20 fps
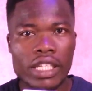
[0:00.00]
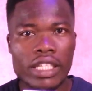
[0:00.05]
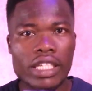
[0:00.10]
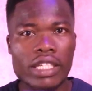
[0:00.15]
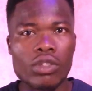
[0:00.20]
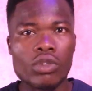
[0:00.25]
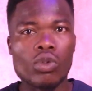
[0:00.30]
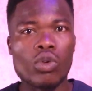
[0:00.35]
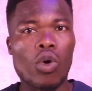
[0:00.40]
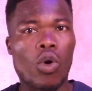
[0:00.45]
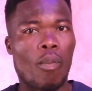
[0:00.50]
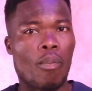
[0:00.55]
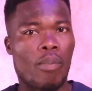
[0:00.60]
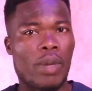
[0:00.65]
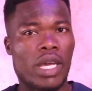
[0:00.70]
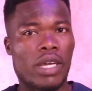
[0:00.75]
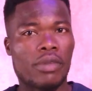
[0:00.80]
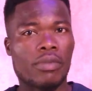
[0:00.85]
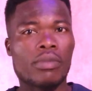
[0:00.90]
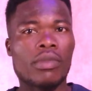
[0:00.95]
din no
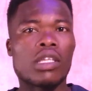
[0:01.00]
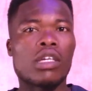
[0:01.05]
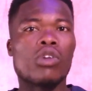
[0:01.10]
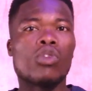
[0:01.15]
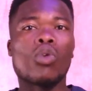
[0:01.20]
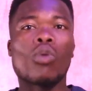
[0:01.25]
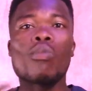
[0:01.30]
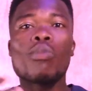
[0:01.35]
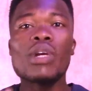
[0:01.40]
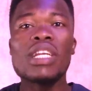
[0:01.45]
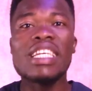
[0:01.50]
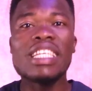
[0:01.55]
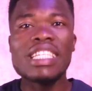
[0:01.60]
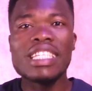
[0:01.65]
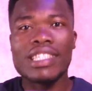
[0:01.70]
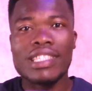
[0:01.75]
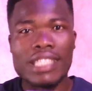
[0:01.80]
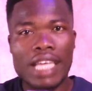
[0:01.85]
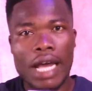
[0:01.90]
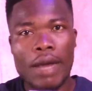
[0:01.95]
ompe no boni
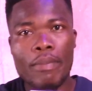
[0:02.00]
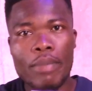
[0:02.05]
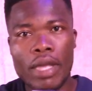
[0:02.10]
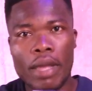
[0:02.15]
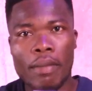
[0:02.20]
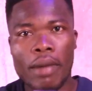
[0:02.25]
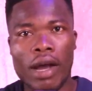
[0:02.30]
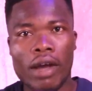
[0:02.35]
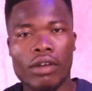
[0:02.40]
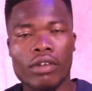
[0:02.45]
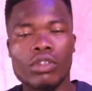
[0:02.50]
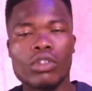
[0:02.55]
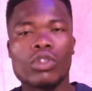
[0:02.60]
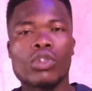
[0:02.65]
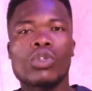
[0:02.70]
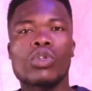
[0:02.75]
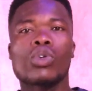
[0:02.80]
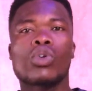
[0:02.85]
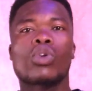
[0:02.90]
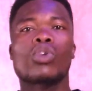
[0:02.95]
din sa bi ma
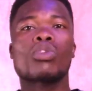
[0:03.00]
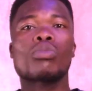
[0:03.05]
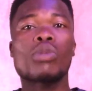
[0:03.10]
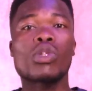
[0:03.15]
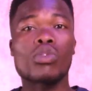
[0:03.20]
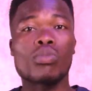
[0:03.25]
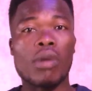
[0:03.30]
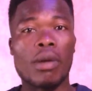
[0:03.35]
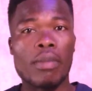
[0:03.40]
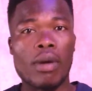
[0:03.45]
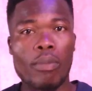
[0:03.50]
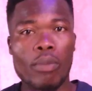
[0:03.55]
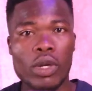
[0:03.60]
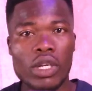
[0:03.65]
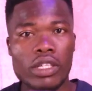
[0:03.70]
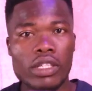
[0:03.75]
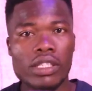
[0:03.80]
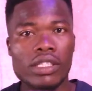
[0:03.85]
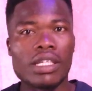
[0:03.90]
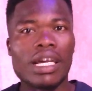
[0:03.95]
on so bit mama
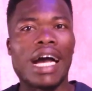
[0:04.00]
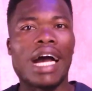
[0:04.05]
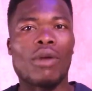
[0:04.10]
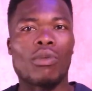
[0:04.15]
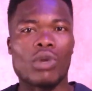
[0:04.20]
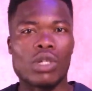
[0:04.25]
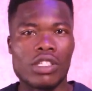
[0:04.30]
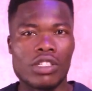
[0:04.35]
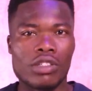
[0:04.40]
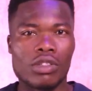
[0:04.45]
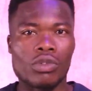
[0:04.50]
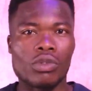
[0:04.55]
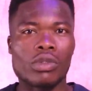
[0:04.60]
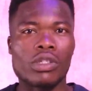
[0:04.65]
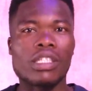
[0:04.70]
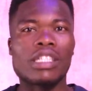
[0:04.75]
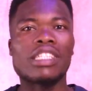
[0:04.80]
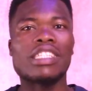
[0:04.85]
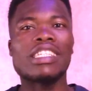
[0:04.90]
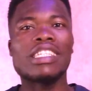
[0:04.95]
police akwache no
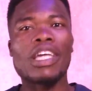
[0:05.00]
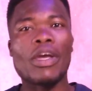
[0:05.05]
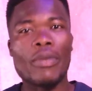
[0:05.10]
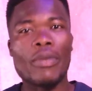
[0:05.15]
nti ye